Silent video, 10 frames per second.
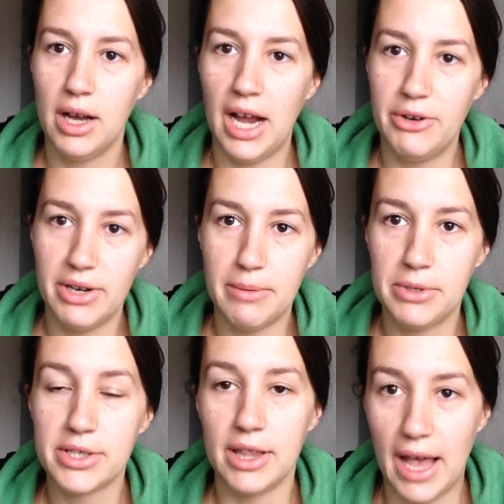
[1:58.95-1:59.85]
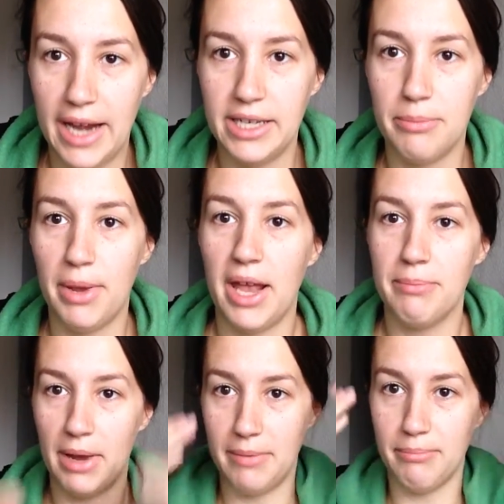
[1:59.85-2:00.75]
I'd end up just lying in
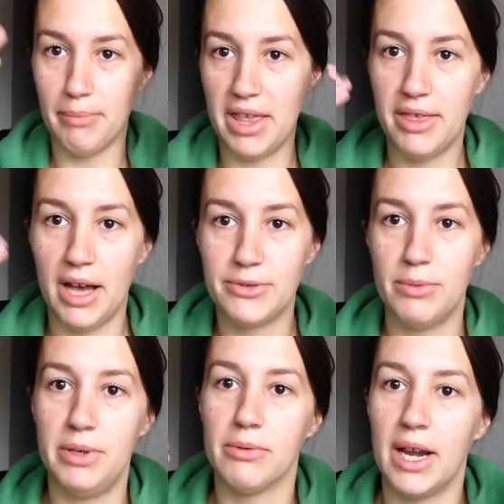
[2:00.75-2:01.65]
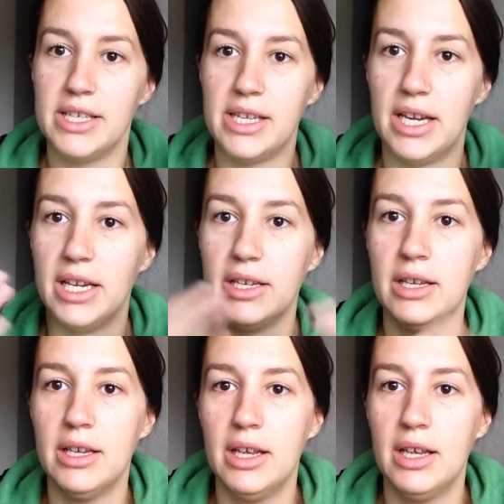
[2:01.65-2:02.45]
bed, my thoughts would be racing,